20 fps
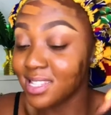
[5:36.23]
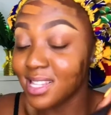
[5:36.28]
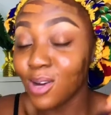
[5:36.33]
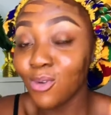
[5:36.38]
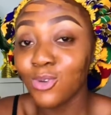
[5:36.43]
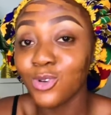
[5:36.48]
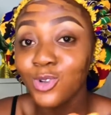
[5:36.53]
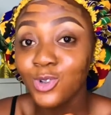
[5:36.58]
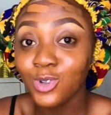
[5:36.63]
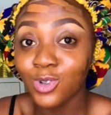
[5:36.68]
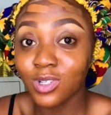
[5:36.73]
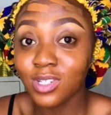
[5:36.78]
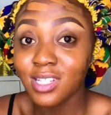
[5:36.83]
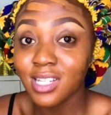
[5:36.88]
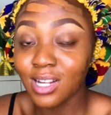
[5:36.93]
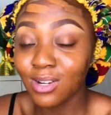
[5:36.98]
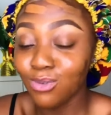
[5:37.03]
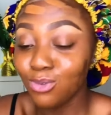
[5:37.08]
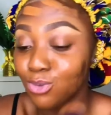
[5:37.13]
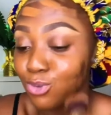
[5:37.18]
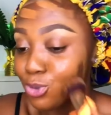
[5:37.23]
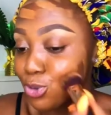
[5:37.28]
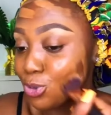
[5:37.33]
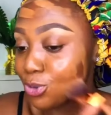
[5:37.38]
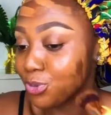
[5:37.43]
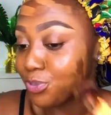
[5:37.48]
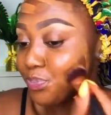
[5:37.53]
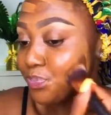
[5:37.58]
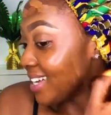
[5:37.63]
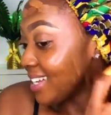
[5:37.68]
That was just their
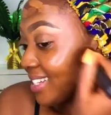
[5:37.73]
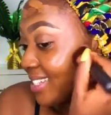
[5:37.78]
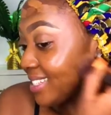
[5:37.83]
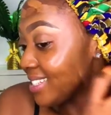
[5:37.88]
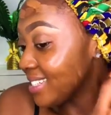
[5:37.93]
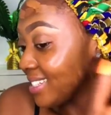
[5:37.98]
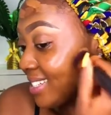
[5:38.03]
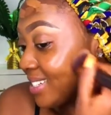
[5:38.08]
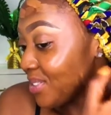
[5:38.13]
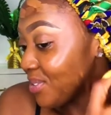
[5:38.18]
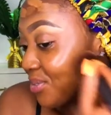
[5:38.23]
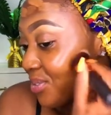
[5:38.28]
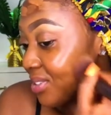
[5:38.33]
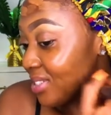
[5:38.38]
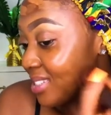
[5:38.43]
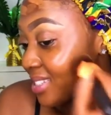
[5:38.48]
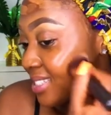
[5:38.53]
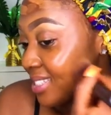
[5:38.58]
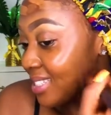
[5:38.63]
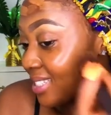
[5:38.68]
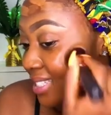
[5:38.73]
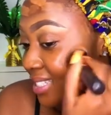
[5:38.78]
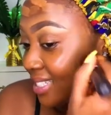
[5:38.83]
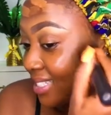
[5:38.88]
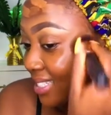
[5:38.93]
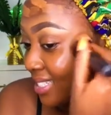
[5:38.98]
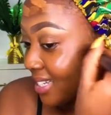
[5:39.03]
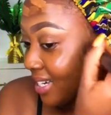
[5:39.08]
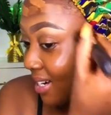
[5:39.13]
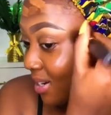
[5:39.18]
notion. That day wasn't
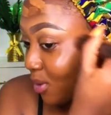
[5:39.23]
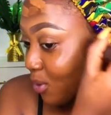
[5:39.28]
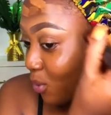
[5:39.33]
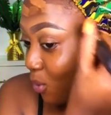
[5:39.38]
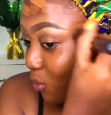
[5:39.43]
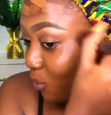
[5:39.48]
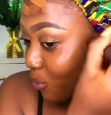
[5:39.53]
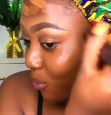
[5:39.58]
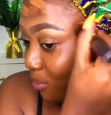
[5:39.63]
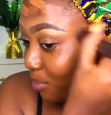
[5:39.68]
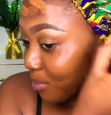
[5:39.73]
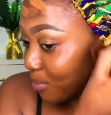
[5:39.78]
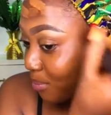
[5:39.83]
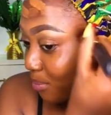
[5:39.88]
easy at home.